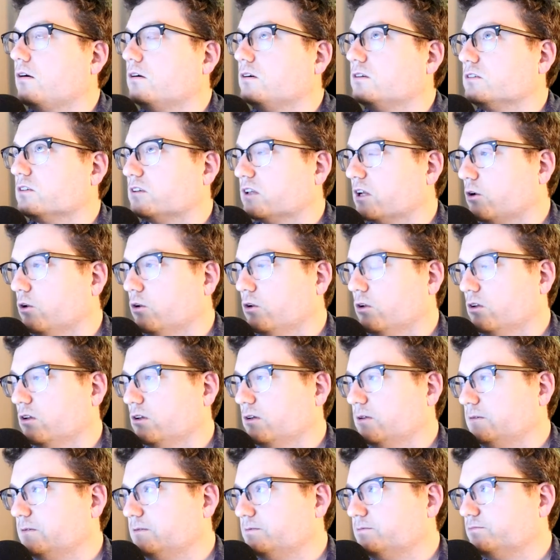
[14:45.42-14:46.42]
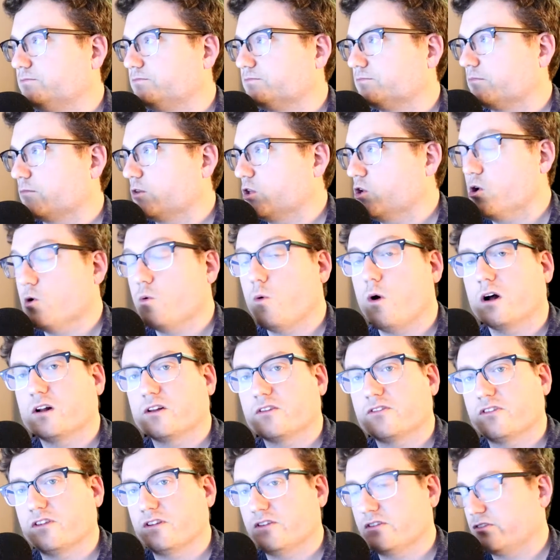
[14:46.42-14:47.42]
little
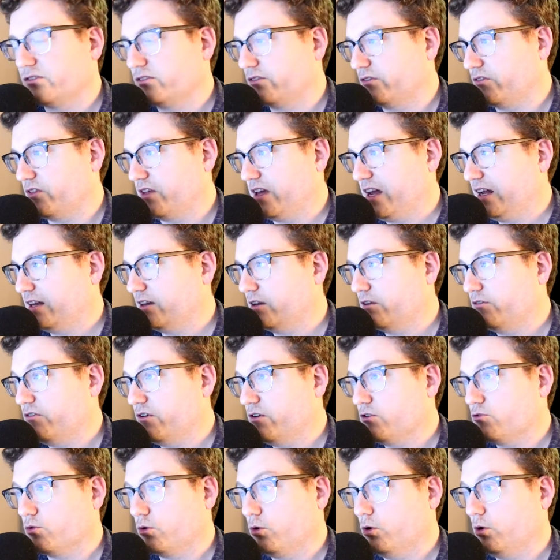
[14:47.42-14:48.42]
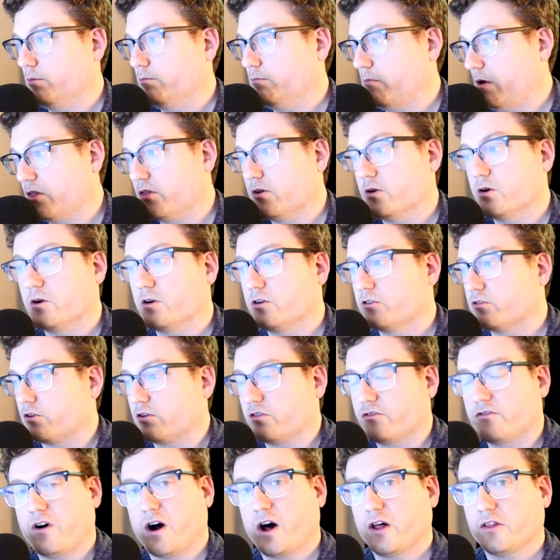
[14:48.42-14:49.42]
nuances of the individual mothers or
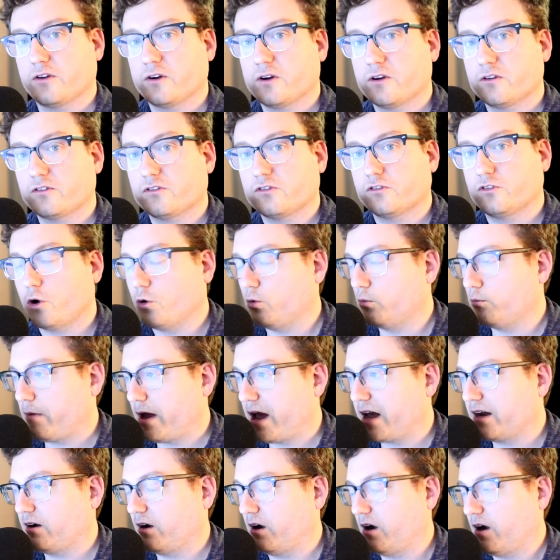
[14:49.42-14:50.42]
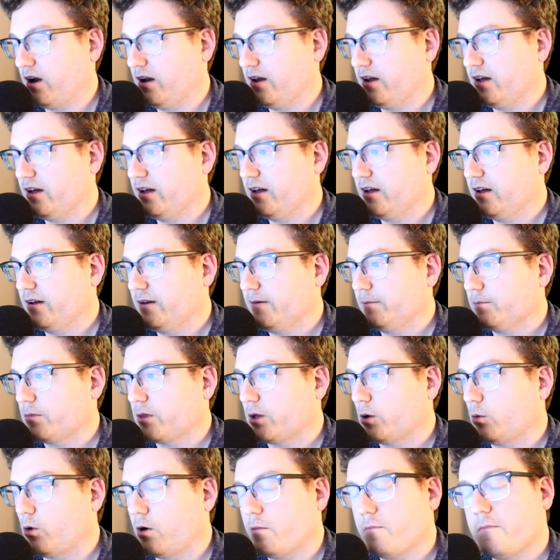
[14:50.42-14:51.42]
fathers don't matter.
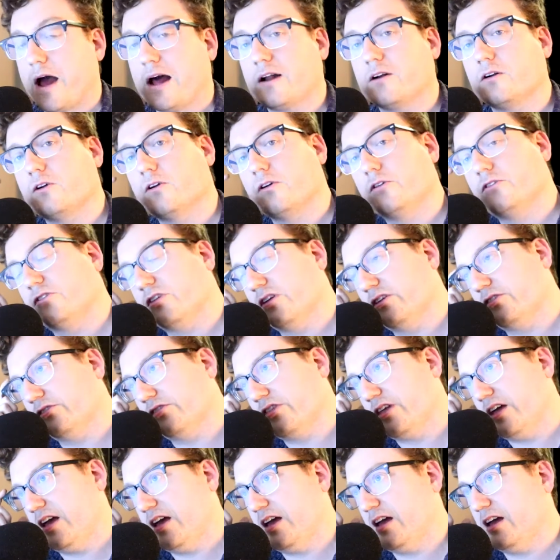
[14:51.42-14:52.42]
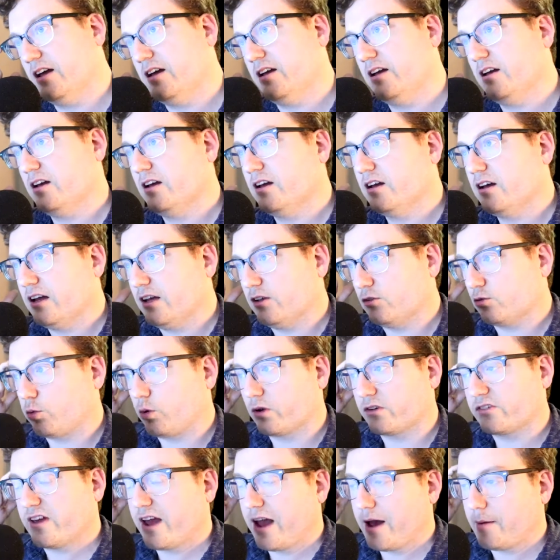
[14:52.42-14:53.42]
What matters is
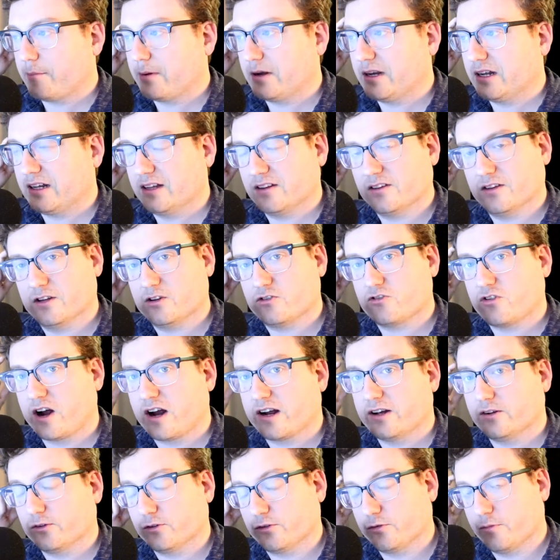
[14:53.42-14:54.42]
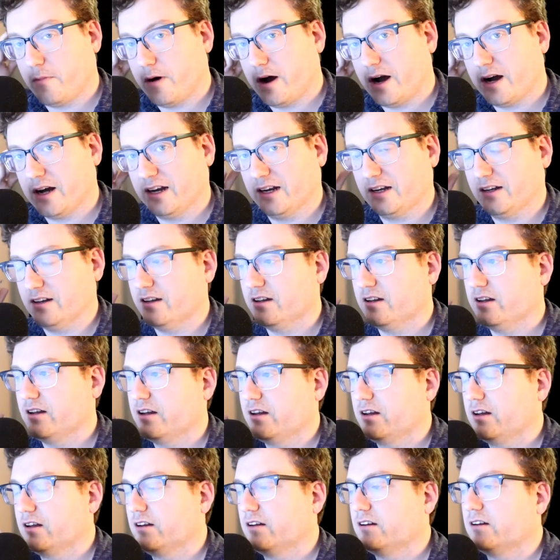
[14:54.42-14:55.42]
what's happening in the child's mind
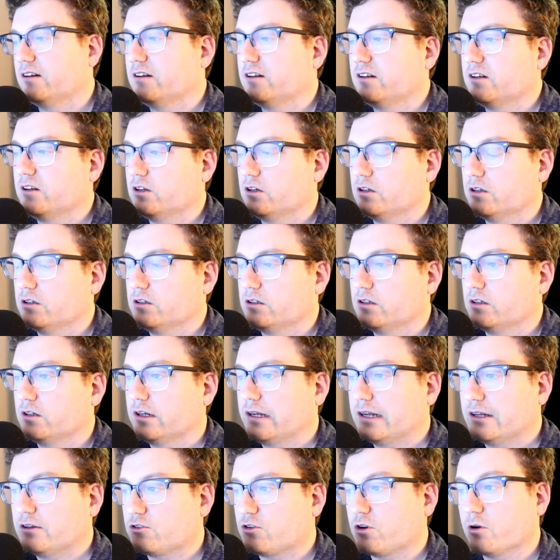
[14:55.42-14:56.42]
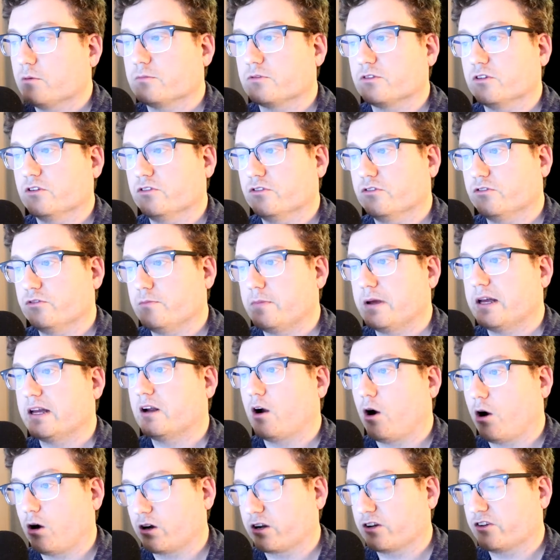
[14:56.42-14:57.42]
in terms of being
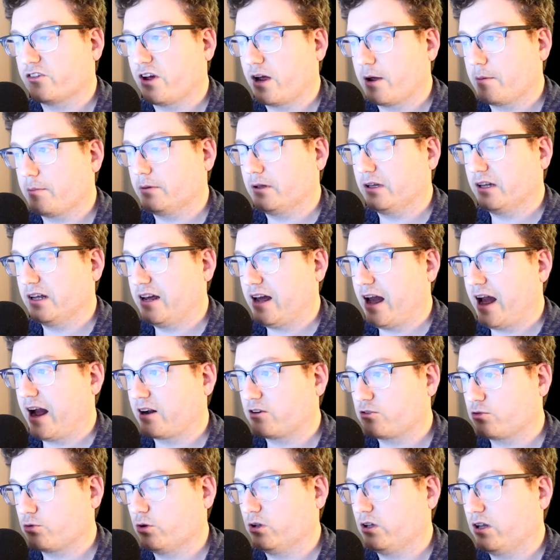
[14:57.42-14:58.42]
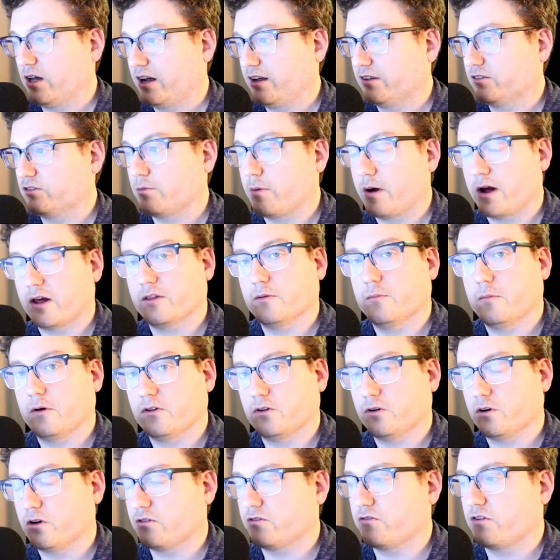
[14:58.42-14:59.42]
archetypally actualized by the
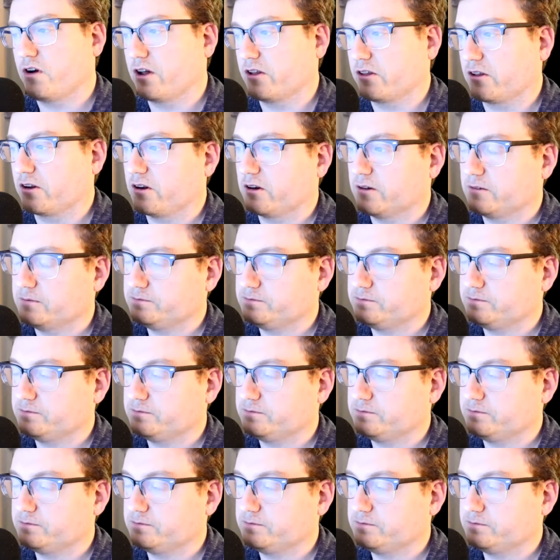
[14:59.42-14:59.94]
mother or father.